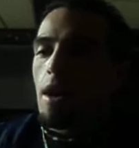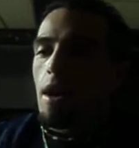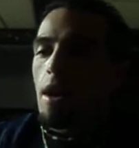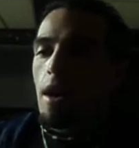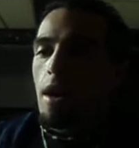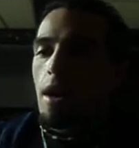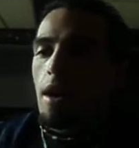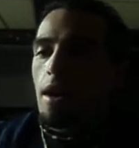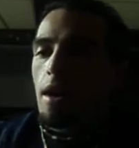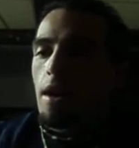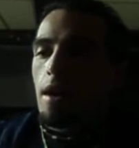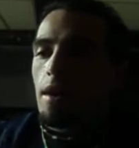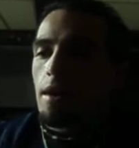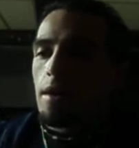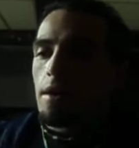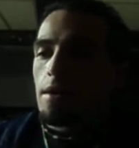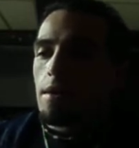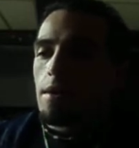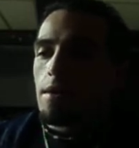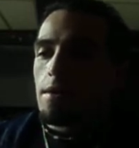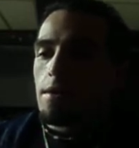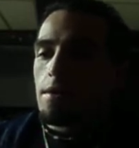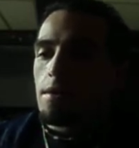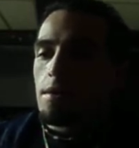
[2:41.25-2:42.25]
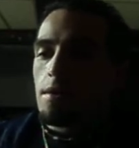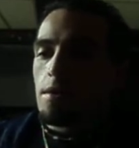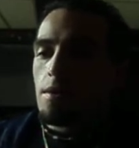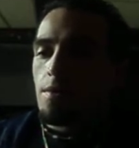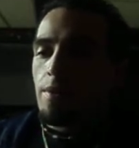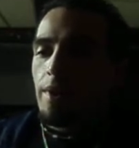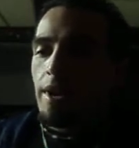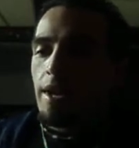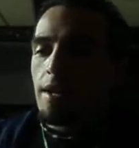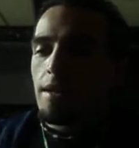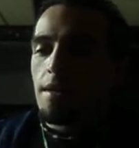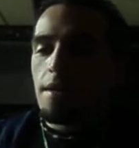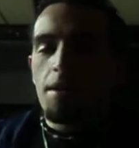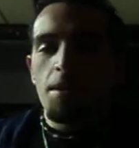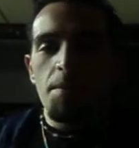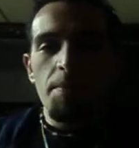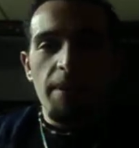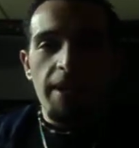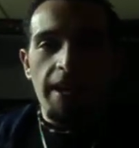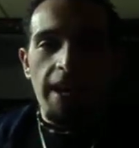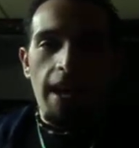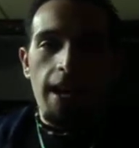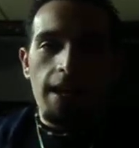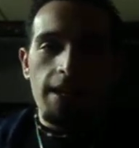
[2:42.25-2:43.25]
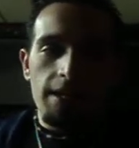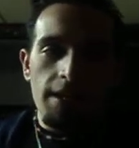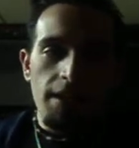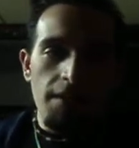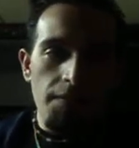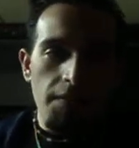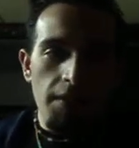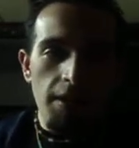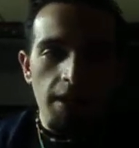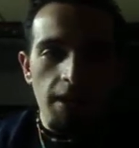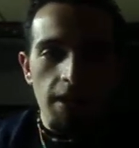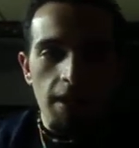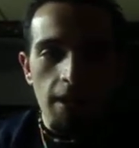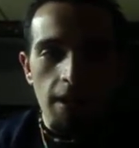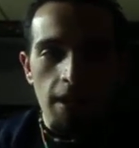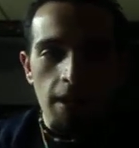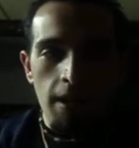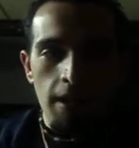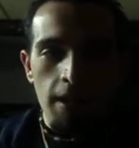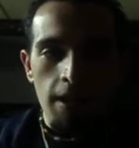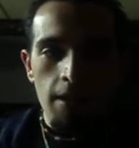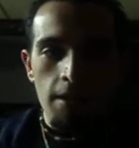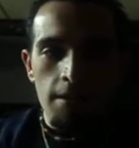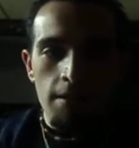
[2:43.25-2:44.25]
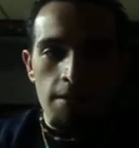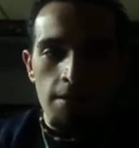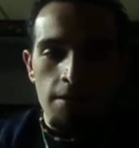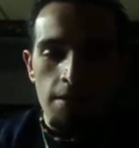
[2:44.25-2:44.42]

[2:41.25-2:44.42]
Uh, we had a little bit of activity in